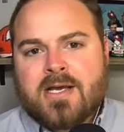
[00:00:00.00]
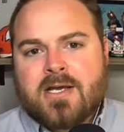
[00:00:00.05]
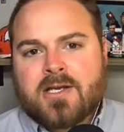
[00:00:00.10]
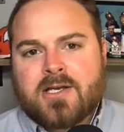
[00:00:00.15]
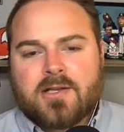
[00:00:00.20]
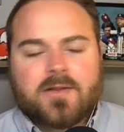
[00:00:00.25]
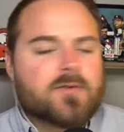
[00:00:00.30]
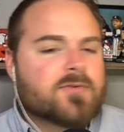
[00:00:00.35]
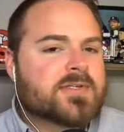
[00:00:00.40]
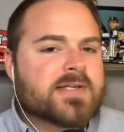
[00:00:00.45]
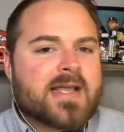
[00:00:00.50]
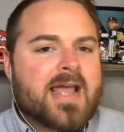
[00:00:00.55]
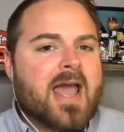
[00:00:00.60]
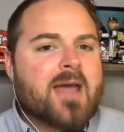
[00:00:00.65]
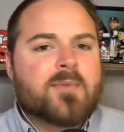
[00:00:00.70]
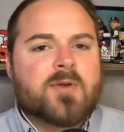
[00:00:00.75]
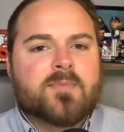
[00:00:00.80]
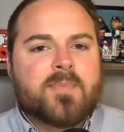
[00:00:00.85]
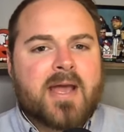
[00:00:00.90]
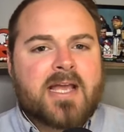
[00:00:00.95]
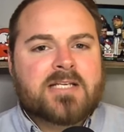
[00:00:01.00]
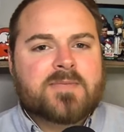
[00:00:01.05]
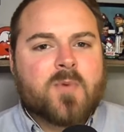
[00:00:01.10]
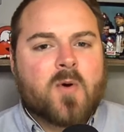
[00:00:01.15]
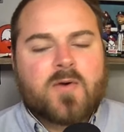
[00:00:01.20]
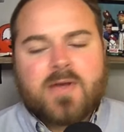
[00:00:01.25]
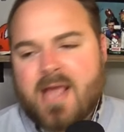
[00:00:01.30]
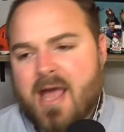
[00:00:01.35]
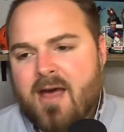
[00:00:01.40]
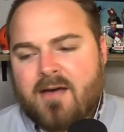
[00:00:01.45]
You lose a game in
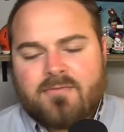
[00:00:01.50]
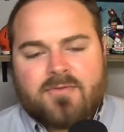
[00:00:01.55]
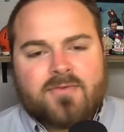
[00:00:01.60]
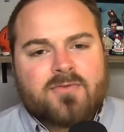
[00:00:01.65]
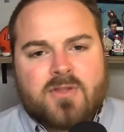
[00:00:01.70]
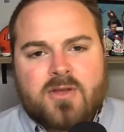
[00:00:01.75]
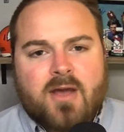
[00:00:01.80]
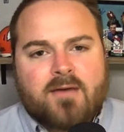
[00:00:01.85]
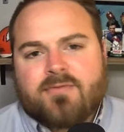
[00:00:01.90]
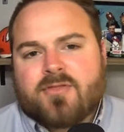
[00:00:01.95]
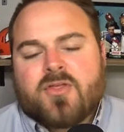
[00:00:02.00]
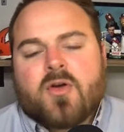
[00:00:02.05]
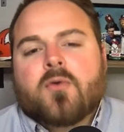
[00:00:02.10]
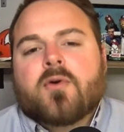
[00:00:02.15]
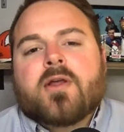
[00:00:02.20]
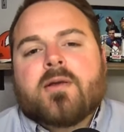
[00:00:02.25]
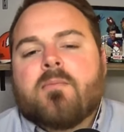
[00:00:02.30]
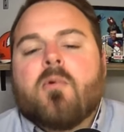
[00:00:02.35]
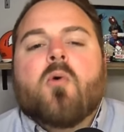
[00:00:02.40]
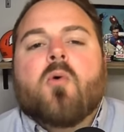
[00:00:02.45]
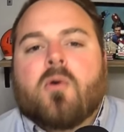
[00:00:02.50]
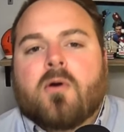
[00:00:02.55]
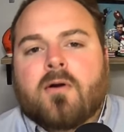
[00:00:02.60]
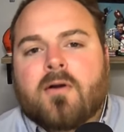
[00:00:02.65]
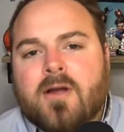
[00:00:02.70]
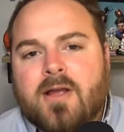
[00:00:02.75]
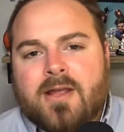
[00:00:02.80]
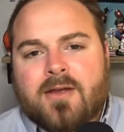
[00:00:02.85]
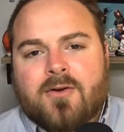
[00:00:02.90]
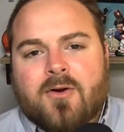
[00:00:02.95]
baseball, you have you have 30
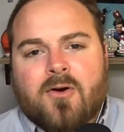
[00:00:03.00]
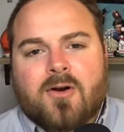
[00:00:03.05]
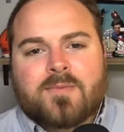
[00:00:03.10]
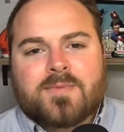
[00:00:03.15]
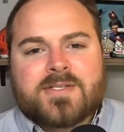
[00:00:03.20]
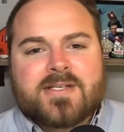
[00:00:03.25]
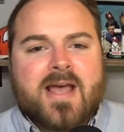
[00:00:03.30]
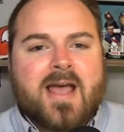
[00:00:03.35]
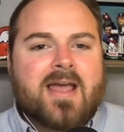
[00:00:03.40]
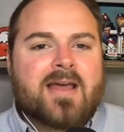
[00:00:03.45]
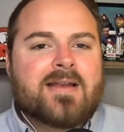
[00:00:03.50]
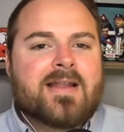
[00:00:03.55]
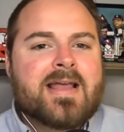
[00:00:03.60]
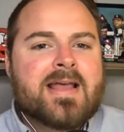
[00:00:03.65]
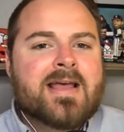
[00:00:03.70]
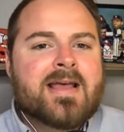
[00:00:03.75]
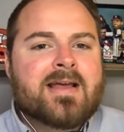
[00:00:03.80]
more. You know what I'm saying?